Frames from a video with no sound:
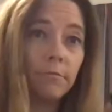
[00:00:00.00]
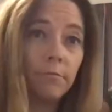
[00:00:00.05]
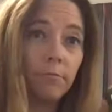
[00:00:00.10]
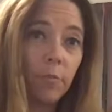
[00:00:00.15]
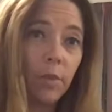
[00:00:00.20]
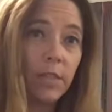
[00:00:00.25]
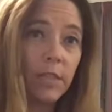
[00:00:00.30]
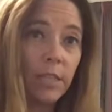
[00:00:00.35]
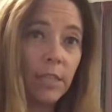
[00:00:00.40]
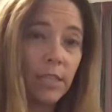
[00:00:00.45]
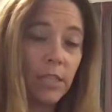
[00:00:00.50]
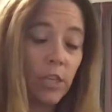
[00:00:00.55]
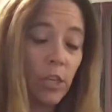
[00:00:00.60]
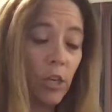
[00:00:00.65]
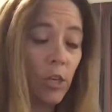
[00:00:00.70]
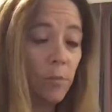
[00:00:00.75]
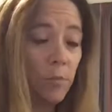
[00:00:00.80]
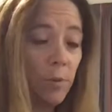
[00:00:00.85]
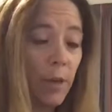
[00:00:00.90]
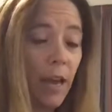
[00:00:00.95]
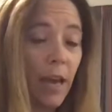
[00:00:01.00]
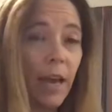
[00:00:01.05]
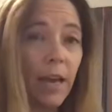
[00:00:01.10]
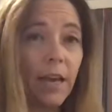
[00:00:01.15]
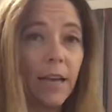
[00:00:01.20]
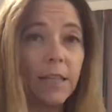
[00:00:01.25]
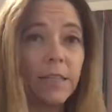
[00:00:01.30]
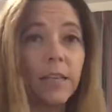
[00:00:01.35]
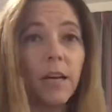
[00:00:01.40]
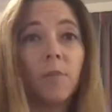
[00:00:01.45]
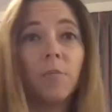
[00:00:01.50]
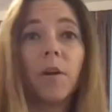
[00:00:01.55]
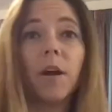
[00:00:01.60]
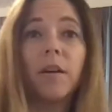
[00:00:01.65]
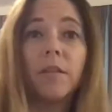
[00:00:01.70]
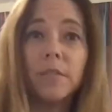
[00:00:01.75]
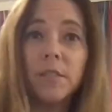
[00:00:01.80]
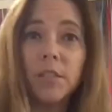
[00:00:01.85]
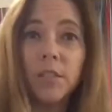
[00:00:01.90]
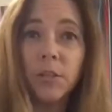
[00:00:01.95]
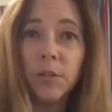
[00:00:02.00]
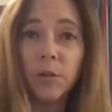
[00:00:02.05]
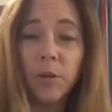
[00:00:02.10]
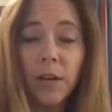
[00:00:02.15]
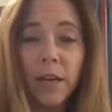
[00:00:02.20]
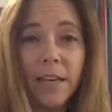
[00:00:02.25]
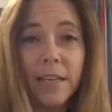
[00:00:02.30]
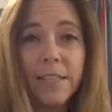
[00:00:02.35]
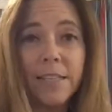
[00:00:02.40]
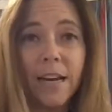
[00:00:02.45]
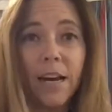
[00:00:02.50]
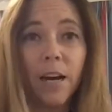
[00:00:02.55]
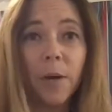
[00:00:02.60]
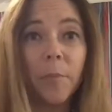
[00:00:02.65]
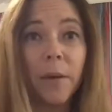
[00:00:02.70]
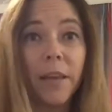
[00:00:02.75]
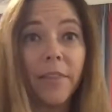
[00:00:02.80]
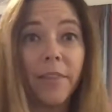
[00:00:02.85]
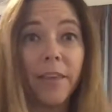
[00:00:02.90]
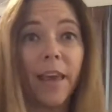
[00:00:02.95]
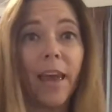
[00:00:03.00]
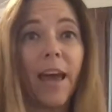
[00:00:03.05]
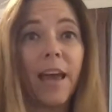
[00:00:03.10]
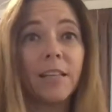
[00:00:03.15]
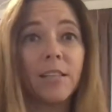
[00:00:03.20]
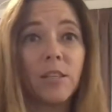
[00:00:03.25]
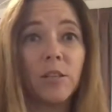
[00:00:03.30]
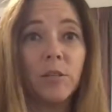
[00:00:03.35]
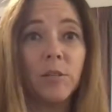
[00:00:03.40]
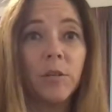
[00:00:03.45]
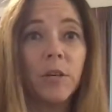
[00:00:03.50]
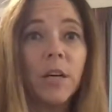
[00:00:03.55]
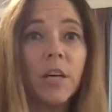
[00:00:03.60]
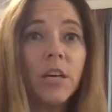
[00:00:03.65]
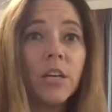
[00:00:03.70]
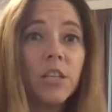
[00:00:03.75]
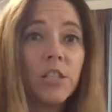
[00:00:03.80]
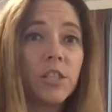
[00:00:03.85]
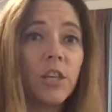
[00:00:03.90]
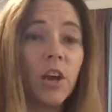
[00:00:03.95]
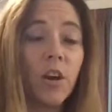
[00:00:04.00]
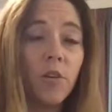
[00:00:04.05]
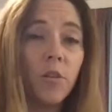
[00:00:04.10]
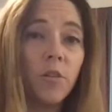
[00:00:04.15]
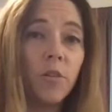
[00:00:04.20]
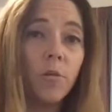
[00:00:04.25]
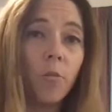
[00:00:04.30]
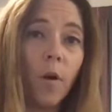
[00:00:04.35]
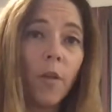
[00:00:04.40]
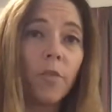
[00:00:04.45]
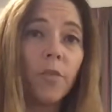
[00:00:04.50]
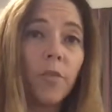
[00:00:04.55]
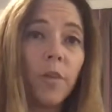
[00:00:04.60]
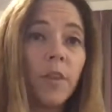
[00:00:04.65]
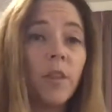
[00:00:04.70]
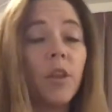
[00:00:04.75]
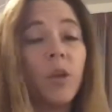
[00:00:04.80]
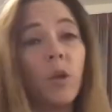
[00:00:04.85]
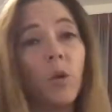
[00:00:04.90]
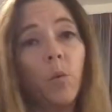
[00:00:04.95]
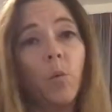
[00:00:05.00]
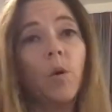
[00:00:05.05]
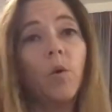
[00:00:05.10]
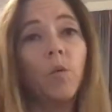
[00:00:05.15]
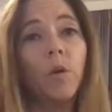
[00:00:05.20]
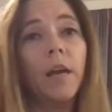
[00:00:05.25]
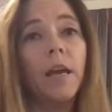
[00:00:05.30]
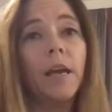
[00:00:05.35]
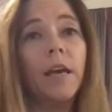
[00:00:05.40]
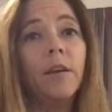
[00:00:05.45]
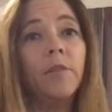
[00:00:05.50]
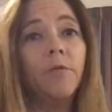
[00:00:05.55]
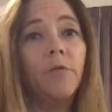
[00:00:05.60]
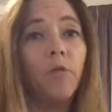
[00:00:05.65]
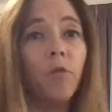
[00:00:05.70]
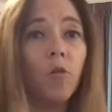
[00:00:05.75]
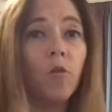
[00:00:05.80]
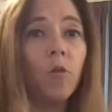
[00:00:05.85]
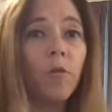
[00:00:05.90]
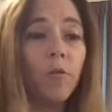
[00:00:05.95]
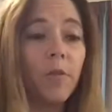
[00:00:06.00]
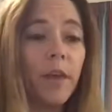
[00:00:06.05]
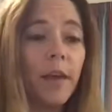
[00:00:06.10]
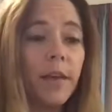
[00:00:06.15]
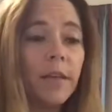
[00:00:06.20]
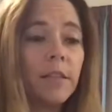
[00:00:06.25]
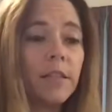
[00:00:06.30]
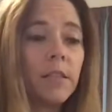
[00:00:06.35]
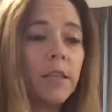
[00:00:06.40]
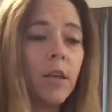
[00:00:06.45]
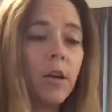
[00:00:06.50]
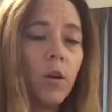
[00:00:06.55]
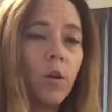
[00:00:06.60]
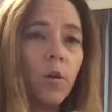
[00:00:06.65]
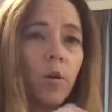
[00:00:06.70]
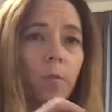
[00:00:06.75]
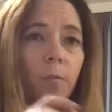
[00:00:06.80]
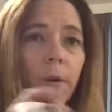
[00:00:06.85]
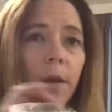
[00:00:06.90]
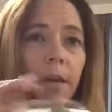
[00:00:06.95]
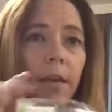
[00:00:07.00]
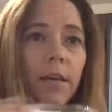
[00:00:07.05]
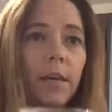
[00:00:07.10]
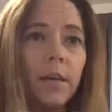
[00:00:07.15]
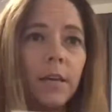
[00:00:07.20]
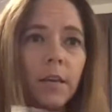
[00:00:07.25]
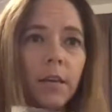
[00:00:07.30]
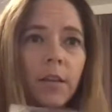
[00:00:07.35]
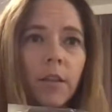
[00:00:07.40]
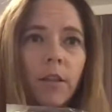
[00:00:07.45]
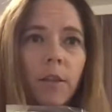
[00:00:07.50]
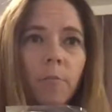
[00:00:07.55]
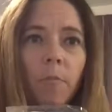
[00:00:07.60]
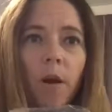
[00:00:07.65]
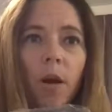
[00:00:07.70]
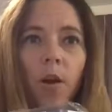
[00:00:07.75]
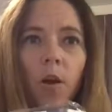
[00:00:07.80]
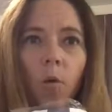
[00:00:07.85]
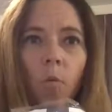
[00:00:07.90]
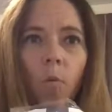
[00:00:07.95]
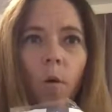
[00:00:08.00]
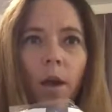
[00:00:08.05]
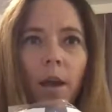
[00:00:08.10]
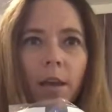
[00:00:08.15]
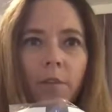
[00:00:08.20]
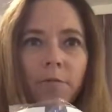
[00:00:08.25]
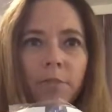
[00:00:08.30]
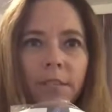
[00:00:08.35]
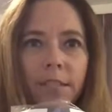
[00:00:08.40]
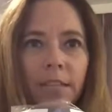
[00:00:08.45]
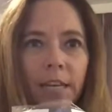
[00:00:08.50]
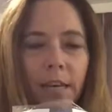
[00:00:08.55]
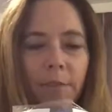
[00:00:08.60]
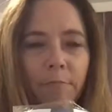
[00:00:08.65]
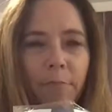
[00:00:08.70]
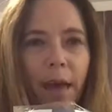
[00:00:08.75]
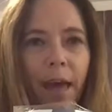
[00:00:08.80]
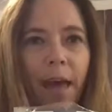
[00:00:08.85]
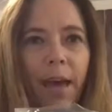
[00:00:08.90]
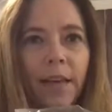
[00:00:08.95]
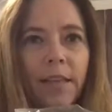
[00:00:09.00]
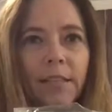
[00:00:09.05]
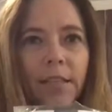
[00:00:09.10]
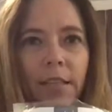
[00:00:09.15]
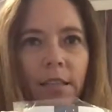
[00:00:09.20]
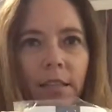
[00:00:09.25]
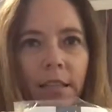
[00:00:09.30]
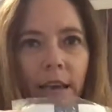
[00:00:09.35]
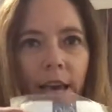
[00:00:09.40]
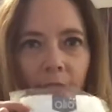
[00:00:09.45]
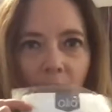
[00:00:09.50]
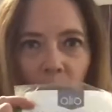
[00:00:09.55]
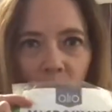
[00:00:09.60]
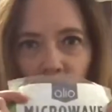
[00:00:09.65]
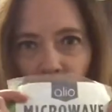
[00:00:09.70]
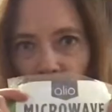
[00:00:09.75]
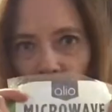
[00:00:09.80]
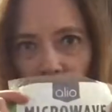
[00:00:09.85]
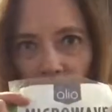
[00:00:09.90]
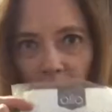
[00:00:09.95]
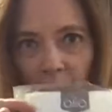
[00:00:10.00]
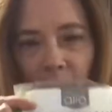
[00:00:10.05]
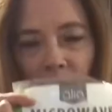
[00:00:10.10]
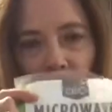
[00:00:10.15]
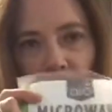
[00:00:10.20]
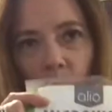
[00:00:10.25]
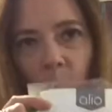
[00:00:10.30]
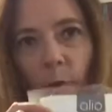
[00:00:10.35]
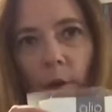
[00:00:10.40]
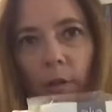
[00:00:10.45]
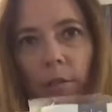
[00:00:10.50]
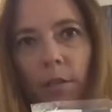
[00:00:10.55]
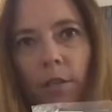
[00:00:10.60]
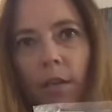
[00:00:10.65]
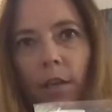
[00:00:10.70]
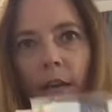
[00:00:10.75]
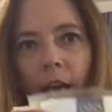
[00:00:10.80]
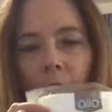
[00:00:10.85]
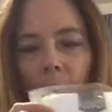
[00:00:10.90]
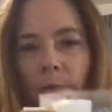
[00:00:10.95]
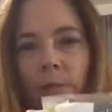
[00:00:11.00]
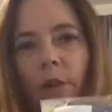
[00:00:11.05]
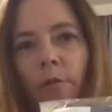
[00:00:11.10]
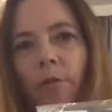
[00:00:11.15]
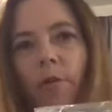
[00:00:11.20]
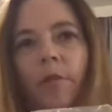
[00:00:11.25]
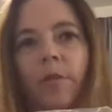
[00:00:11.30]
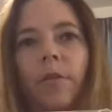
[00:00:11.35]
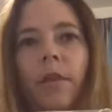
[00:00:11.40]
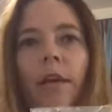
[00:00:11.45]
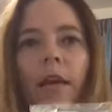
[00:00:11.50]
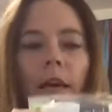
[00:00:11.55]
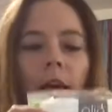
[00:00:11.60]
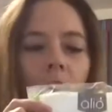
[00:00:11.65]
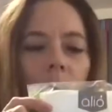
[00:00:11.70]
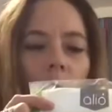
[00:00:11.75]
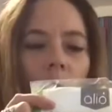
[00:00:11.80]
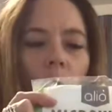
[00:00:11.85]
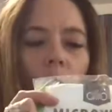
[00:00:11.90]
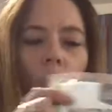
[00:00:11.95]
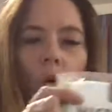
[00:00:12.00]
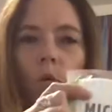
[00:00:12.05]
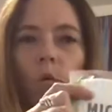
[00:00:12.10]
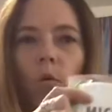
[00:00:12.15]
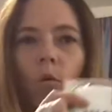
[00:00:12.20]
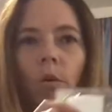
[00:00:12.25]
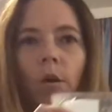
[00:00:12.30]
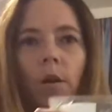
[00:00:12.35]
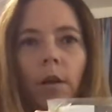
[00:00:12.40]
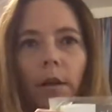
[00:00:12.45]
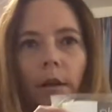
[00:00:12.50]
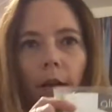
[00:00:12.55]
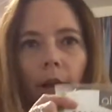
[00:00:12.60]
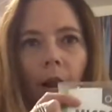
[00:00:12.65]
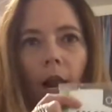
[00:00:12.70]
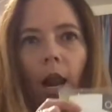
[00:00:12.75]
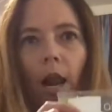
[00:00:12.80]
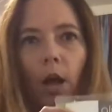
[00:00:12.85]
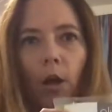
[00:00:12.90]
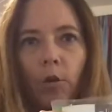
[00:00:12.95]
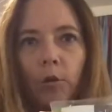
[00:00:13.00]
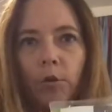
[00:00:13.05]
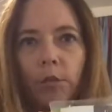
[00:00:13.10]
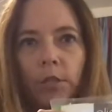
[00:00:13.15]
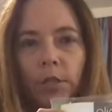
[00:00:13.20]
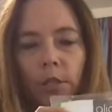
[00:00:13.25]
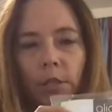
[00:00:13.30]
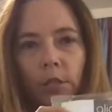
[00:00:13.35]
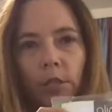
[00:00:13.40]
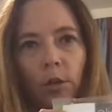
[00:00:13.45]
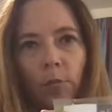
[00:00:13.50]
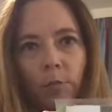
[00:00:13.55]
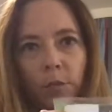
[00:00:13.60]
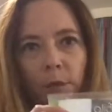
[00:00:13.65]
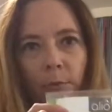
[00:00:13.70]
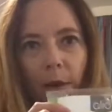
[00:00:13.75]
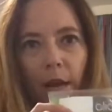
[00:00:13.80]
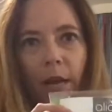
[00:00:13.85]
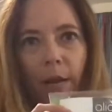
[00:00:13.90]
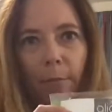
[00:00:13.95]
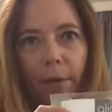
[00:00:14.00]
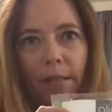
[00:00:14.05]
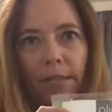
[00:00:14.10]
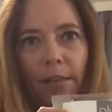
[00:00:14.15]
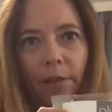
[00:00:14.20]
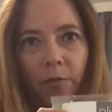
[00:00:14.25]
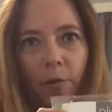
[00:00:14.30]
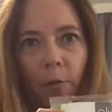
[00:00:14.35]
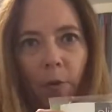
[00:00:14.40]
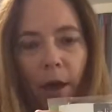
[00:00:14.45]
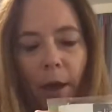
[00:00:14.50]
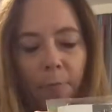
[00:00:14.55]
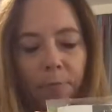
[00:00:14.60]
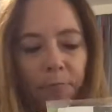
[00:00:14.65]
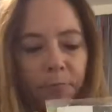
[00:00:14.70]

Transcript: my tin of soup, and I'm going to heat it up in the kettle. So the one thing that you will need for all of this will be the microwave steam bags. They're your friend. They're the ones that keeps everything all enclosed and stops it making a mess everywhere.